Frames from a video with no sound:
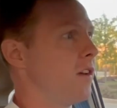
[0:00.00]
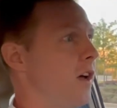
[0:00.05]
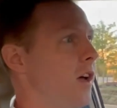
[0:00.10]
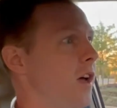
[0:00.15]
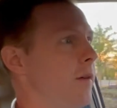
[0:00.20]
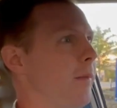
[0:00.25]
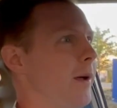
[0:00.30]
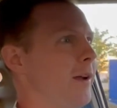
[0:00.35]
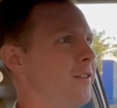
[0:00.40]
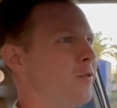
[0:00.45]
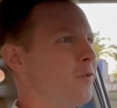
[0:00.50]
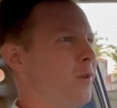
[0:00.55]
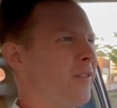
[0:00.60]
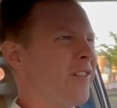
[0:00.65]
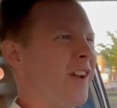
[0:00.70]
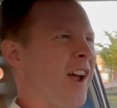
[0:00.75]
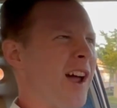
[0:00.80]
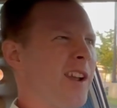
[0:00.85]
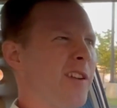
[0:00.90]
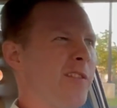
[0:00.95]
I do
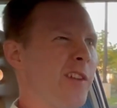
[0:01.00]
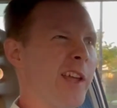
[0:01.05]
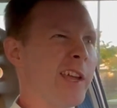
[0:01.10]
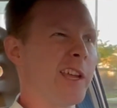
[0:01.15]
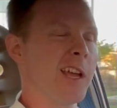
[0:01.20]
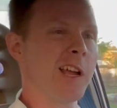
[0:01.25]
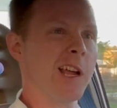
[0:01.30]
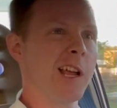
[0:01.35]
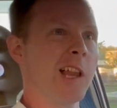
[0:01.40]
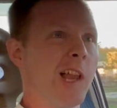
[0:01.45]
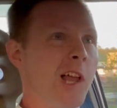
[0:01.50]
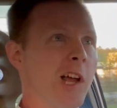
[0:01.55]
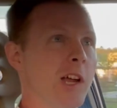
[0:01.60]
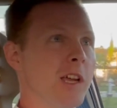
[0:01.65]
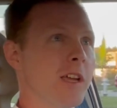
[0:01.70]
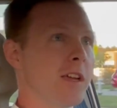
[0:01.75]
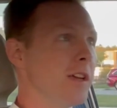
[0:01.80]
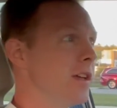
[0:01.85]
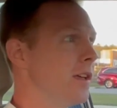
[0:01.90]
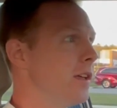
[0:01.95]
have kind of like a clunk